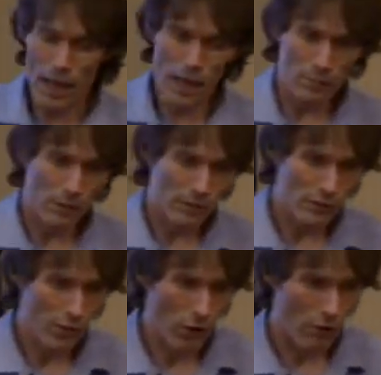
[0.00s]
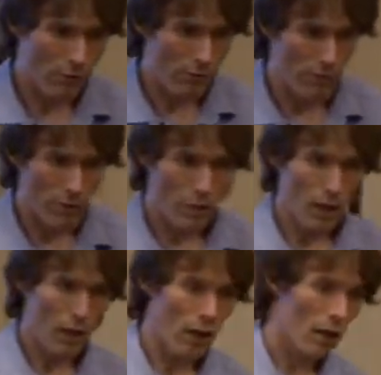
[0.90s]
elements of
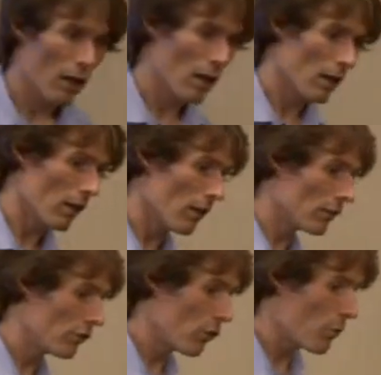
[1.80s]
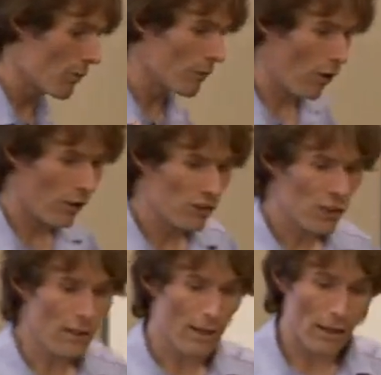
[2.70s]
to do with knowledge
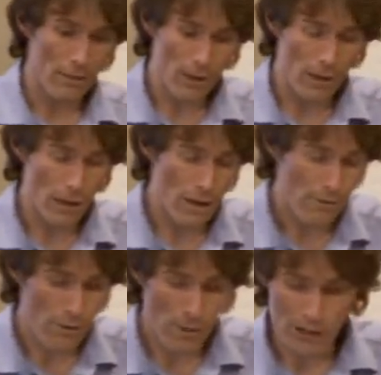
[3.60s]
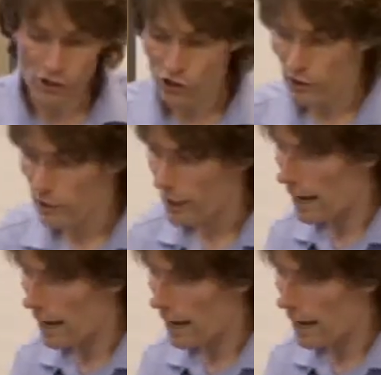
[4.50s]
and information